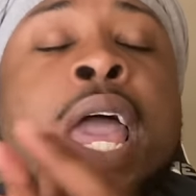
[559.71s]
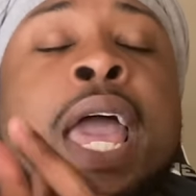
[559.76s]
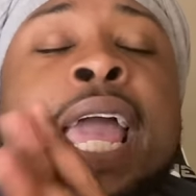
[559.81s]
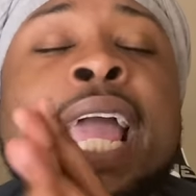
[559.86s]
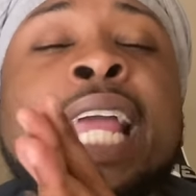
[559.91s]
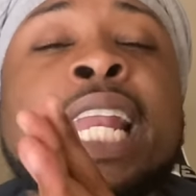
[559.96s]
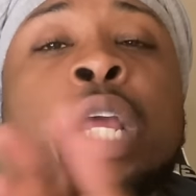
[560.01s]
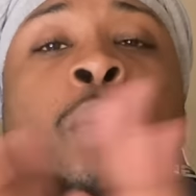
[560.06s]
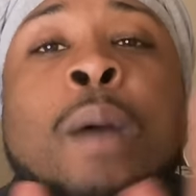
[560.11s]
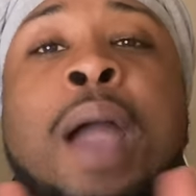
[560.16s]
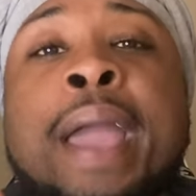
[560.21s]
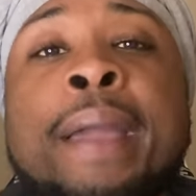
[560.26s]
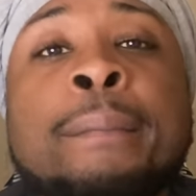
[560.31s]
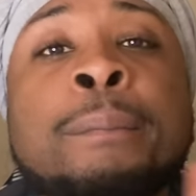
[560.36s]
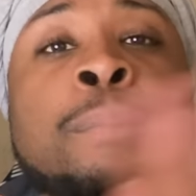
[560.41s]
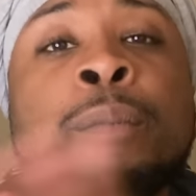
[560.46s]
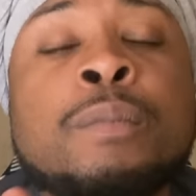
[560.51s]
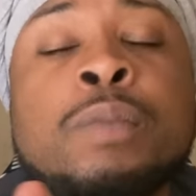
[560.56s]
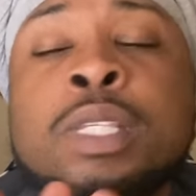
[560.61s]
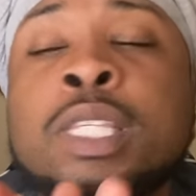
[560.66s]
Anyway,
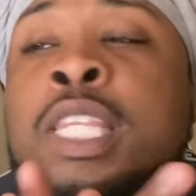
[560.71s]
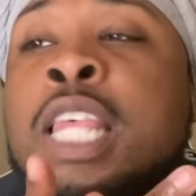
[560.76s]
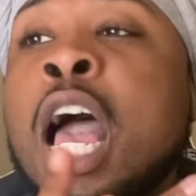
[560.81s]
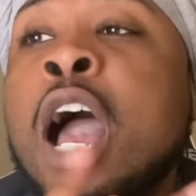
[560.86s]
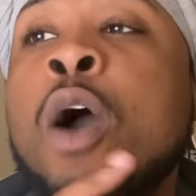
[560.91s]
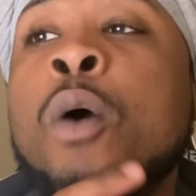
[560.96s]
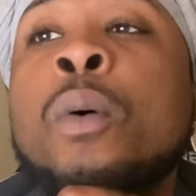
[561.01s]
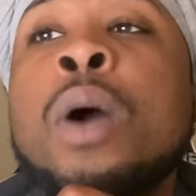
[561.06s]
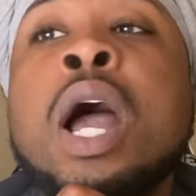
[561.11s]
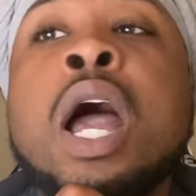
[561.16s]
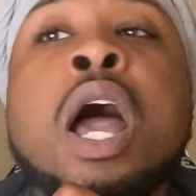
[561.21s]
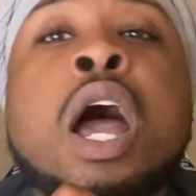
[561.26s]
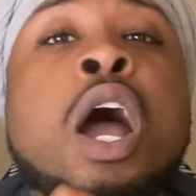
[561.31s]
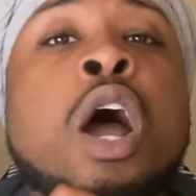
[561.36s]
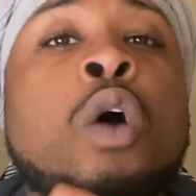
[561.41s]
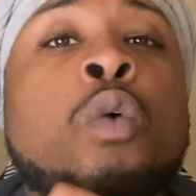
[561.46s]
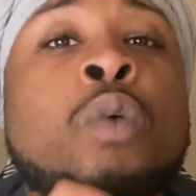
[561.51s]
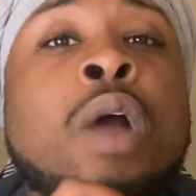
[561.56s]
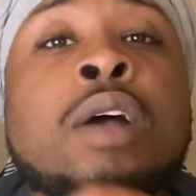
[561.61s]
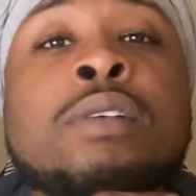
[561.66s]
so
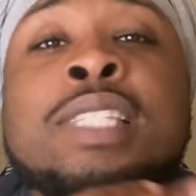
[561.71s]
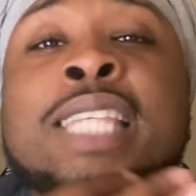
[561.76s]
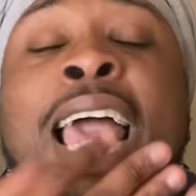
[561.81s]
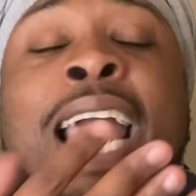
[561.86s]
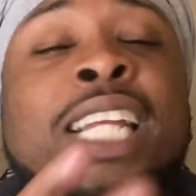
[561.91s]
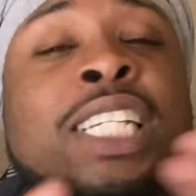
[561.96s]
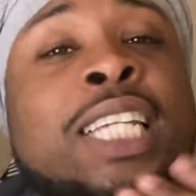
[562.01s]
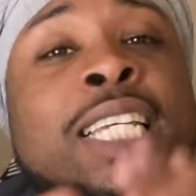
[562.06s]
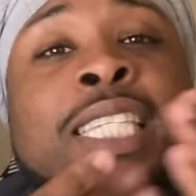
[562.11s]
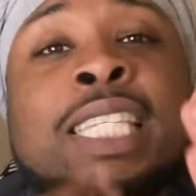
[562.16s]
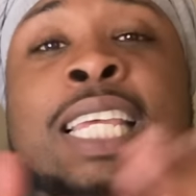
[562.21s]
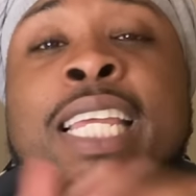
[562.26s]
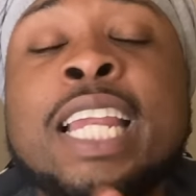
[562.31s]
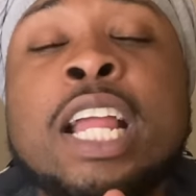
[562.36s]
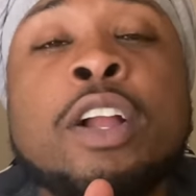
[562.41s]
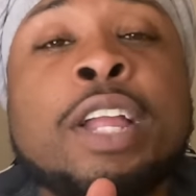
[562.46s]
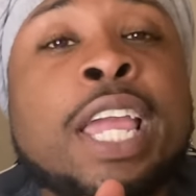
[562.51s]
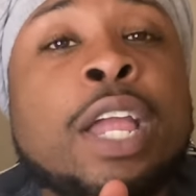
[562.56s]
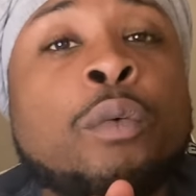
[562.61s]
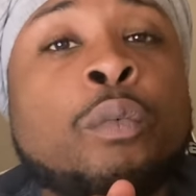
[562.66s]
Rosé just sitting
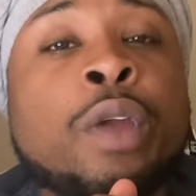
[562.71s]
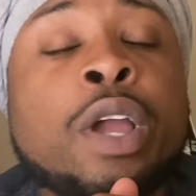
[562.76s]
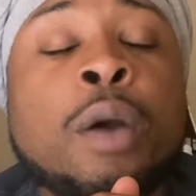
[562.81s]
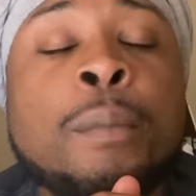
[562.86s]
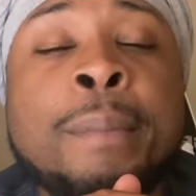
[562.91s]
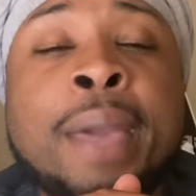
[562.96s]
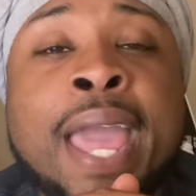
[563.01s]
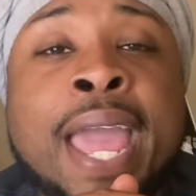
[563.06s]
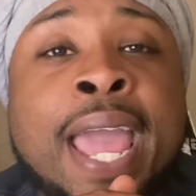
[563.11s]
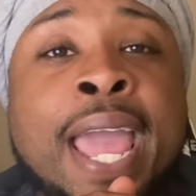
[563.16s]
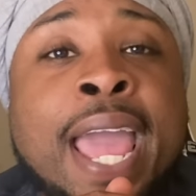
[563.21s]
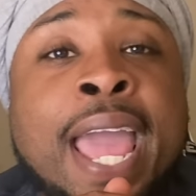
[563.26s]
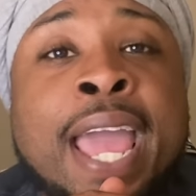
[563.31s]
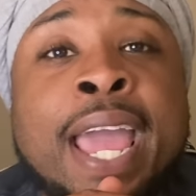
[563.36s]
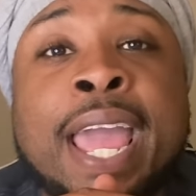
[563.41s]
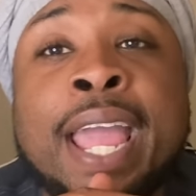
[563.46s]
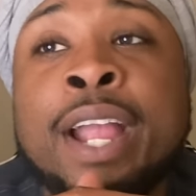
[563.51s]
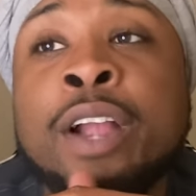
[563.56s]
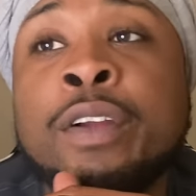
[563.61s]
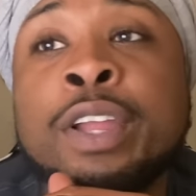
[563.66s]
there getting real mad
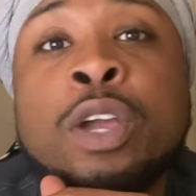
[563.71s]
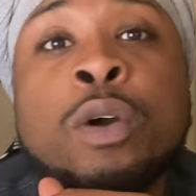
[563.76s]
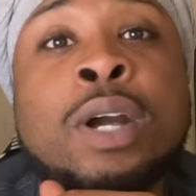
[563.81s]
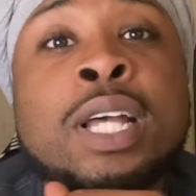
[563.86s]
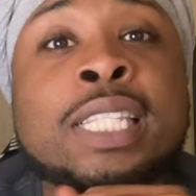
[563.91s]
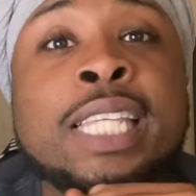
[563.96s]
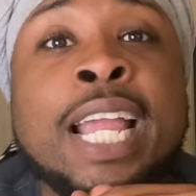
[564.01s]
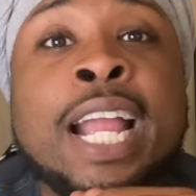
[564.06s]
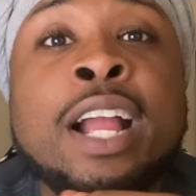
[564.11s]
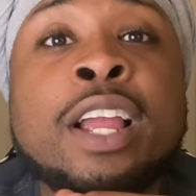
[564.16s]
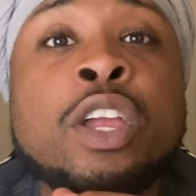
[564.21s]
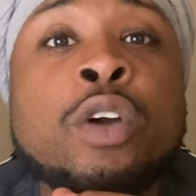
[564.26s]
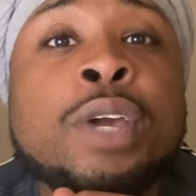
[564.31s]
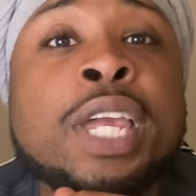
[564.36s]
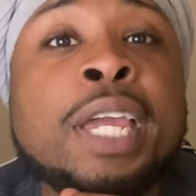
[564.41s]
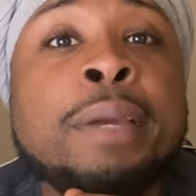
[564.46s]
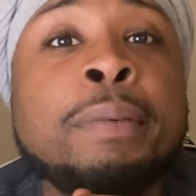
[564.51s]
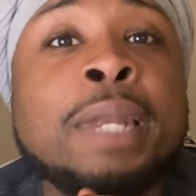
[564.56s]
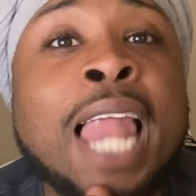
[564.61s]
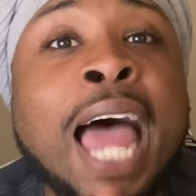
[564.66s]
at Ariel because Ariel
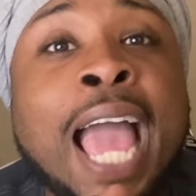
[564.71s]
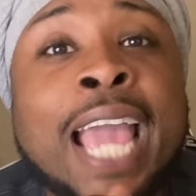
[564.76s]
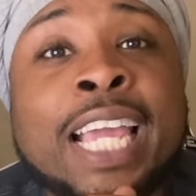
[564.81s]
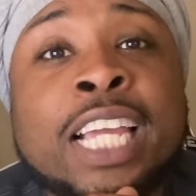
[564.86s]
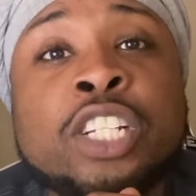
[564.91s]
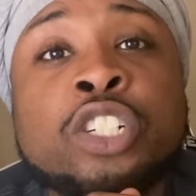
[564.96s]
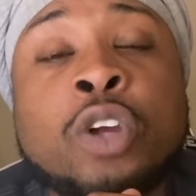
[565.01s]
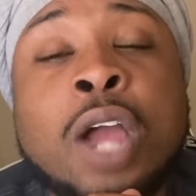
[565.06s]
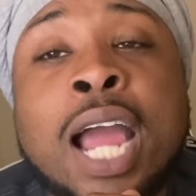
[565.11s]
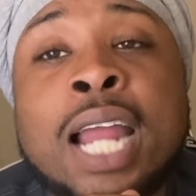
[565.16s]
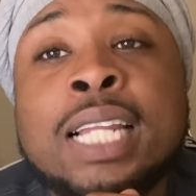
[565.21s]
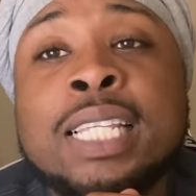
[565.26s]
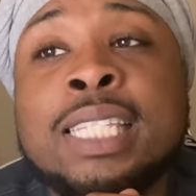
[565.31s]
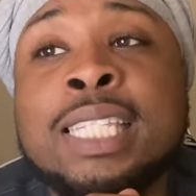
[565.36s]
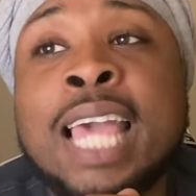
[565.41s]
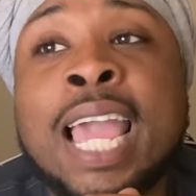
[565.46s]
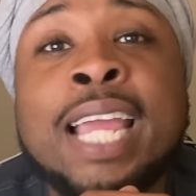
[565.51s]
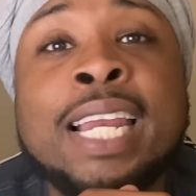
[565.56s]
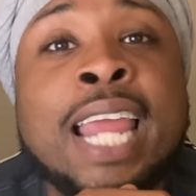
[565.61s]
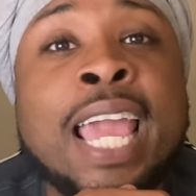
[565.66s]
keep lying, trying to
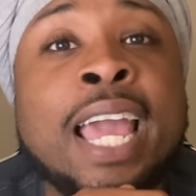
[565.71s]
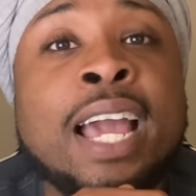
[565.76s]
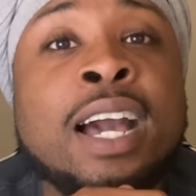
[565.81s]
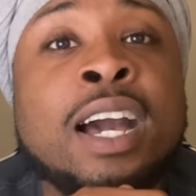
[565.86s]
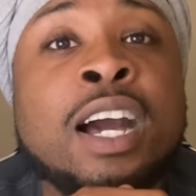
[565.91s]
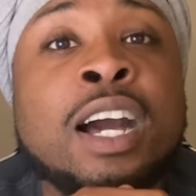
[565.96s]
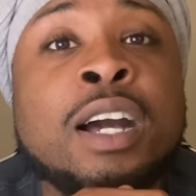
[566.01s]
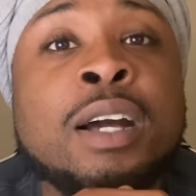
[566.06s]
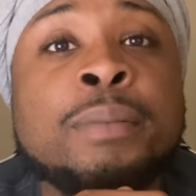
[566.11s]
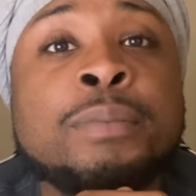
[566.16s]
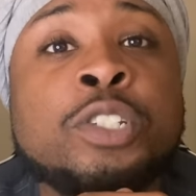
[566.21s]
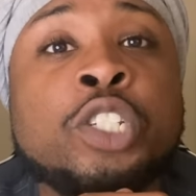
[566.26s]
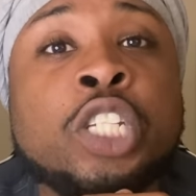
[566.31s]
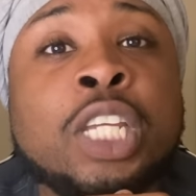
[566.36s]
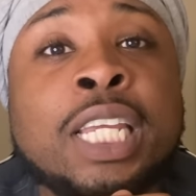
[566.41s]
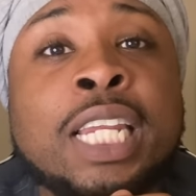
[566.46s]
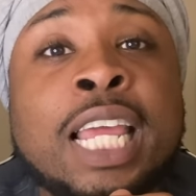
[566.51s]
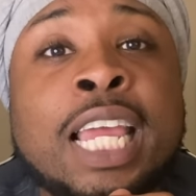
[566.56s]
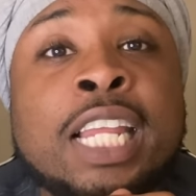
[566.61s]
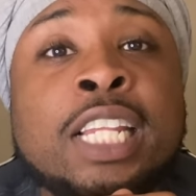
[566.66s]
say that
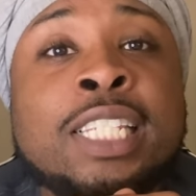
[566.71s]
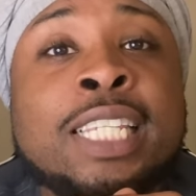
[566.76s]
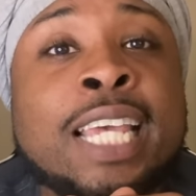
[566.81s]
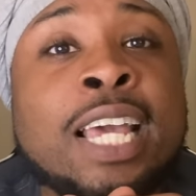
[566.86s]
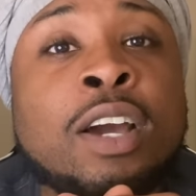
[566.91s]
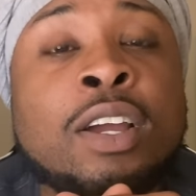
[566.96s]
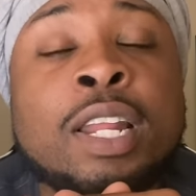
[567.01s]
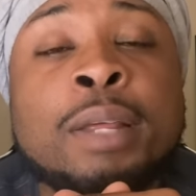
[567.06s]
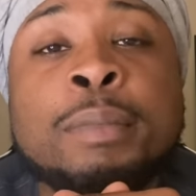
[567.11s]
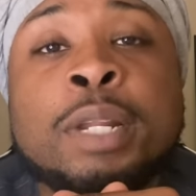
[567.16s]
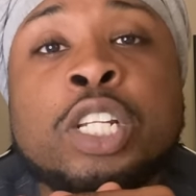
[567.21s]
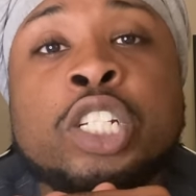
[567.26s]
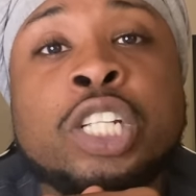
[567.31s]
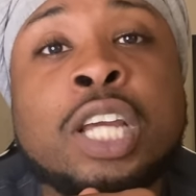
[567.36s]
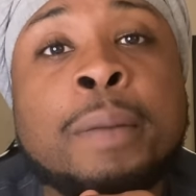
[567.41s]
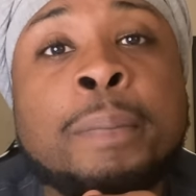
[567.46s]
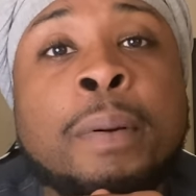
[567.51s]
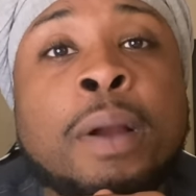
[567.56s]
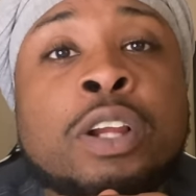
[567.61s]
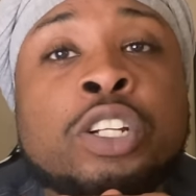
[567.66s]
she didn't tell them to
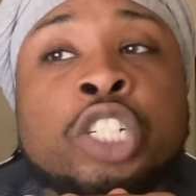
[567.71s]
jump her.